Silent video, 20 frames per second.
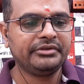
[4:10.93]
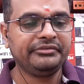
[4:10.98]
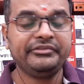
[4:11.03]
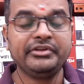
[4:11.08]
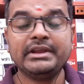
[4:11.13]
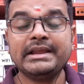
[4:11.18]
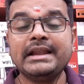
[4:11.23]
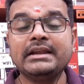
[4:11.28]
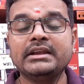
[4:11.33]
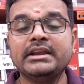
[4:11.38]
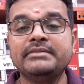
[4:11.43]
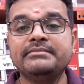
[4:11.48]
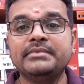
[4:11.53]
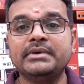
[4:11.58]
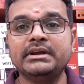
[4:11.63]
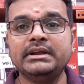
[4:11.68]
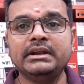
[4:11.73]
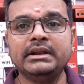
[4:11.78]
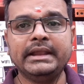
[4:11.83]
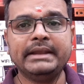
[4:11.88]
if you calculate
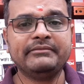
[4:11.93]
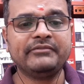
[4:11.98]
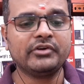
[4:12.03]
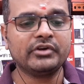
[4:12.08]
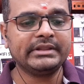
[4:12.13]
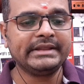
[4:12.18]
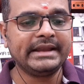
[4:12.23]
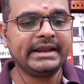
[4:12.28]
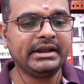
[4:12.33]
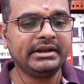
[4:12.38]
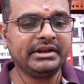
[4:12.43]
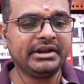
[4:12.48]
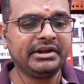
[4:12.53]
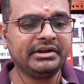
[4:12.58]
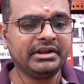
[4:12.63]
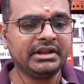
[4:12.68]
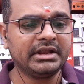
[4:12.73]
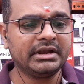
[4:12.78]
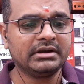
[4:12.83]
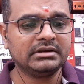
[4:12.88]
for the
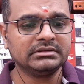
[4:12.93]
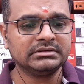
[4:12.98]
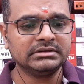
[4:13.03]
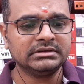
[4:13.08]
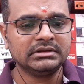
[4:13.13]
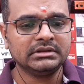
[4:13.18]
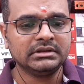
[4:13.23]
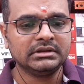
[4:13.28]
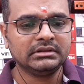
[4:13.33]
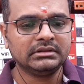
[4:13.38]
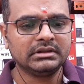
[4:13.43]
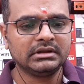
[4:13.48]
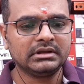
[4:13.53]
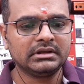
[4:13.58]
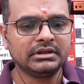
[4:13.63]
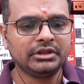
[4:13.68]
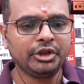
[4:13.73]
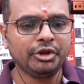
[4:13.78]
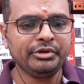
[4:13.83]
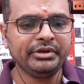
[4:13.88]
entire year
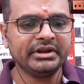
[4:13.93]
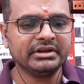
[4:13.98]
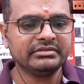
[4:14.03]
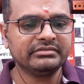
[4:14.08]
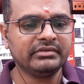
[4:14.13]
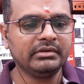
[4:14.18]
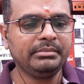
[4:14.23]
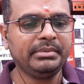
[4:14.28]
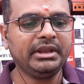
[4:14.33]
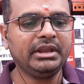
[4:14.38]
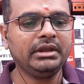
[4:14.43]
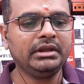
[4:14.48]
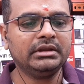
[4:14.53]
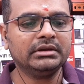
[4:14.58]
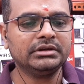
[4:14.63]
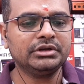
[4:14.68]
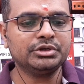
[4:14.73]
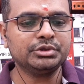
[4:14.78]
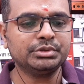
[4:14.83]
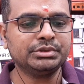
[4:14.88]
the units will
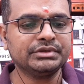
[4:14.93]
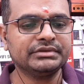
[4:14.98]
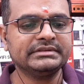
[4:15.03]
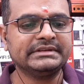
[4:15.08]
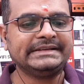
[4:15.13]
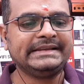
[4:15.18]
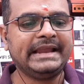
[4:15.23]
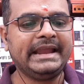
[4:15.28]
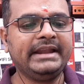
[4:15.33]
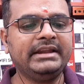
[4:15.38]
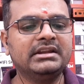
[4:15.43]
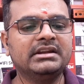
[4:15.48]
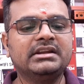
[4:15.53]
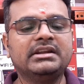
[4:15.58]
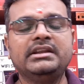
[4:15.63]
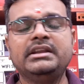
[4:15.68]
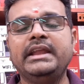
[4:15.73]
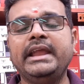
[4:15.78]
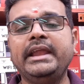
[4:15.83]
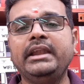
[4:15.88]
be
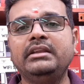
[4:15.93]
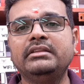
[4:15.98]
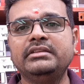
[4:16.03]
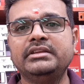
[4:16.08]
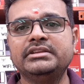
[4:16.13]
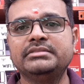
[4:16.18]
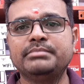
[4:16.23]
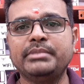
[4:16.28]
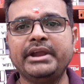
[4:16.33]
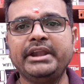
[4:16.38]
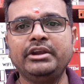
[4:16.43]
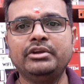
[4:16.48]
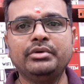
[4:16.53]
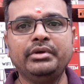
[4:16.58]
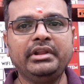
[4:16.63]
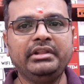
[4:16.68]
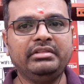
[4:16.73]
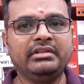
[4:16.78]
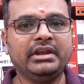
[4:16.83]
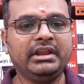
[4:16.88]

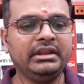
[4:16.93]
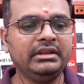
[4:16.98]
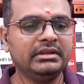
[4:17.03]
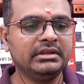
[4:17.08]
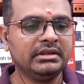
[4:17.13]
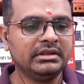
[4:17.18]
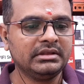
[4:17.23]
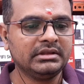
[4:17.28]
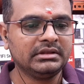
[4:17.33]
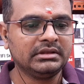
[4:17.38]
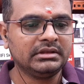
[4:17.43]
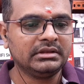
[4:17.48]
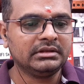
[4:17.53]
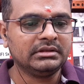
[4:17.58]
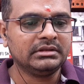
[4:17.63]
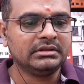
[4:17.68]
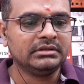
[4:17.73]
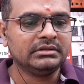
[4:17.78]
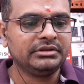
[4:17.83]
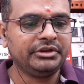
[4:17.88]
2886.23
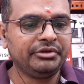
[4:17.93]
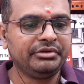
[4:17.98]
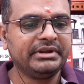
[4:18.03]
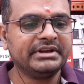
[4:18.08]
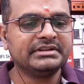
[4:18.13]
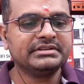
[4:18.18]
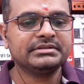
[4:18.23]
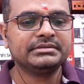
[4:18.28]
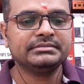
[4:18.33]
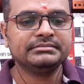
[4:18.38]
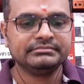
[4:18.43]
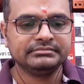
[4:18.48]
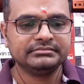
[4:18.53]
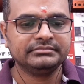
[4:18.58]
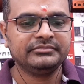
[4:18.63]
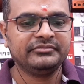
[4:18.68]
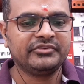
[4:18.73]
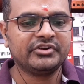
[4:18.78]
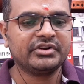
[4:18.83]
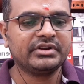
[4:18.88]
units
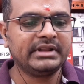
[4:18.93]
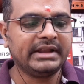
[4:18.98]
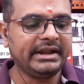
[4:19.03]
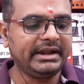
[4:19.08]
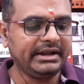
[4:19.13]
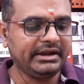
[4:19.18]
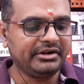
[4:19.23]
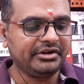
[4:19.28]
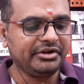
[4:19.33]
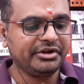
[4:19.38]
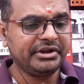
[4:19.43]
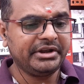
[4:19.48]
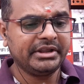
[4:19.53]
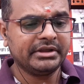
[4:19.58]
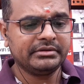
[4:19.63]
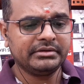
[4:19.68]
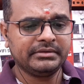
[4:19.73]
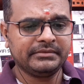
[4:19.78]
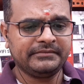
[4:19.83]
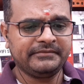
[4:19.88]
for entire
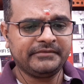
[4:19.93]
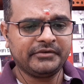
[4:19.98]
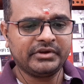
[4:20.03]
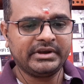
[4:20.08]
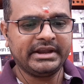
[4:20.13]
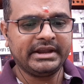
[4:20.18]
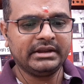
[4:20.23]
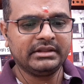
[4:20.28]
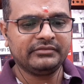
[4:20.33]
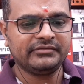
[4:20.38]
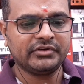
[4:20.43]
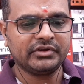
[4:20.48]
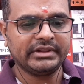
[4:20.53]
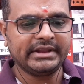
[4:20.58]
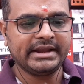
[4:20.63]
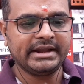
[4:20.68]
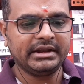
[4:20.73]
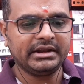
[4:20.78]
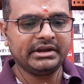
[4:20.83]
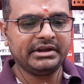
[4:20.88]
year uh, for enter
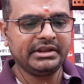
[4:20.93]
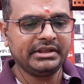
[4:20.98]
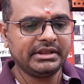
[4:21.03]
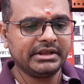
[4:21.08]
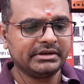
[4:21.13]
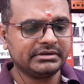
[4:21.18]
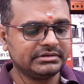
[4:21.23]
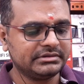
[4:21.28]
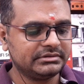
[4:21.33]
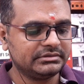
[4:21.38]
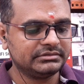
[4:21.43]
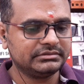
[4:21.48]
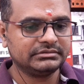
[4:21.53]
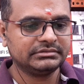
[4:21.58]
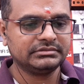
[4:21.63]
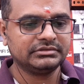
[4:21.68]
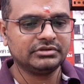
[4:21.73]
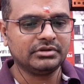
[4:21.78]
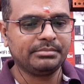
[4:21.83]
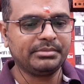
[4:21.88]
for the entire years.
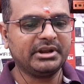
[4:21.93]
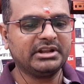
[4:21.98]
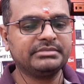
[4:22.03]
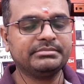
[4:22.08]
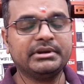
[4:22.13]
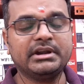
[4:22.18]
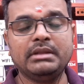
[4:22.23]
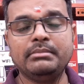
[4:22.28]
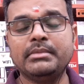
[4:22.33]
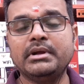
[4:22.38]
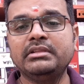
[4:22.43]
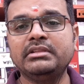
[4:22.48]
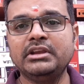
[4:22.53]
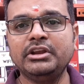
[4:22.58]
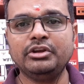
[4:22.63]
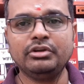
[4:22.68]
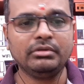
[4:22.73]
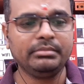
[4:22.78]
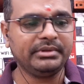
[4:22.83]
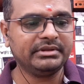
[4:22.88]
So approximately
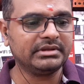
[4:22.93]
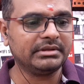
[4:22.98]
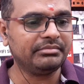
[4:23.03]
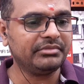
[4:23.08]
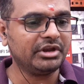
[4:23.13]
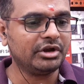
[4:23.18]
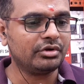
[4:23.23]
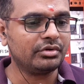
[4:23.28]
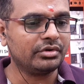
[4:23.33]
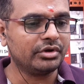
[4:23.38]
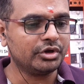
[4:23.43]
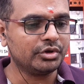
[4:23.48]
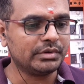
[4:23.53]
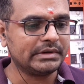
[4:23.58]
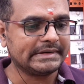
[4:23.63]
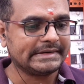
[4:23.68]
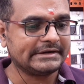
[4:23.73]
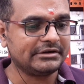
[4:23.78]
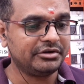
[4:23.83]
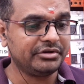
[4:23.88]
monthly it will be something around
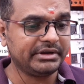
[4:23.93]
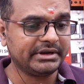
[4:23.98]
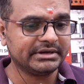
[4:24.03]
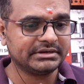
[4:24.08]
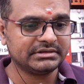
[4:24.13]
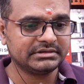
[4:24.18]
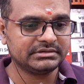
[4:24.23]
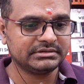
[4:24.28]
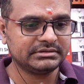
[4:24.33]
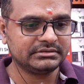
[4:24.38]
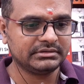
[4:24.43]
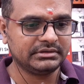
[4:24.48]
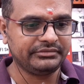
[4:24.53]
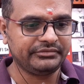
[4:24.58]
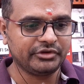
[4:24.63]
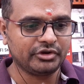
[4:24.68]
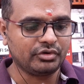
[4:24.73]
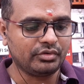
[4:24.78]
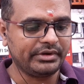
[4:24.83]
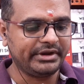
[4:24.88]
200 units
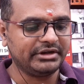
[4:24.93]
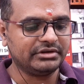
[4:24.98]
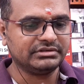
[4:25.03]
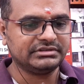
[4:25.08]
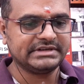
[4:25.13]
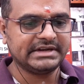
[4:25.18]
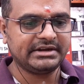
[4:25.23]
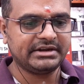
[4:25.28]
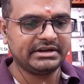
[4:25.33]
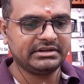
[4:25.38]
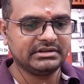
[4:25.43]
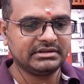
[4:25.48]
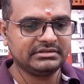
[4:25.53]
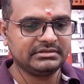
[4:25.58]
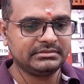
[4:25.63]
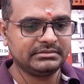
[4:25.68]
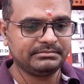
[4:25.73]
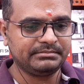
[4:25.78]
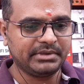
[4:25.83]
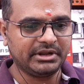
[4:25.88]
if you are going to generate
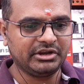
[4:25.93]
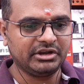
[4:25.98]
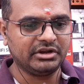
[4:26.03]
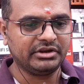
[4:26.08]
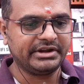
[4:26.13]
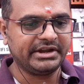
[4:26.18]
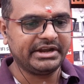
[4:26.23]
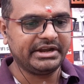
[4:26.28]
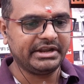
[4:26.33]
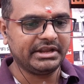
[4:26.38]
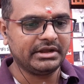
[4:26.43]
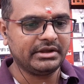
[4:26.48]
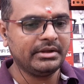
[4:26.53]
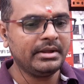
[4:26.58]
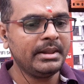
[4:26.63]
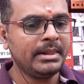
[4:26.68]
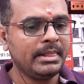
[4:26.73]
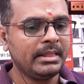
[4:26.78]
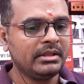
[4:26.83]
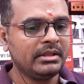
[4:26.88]
this particular area.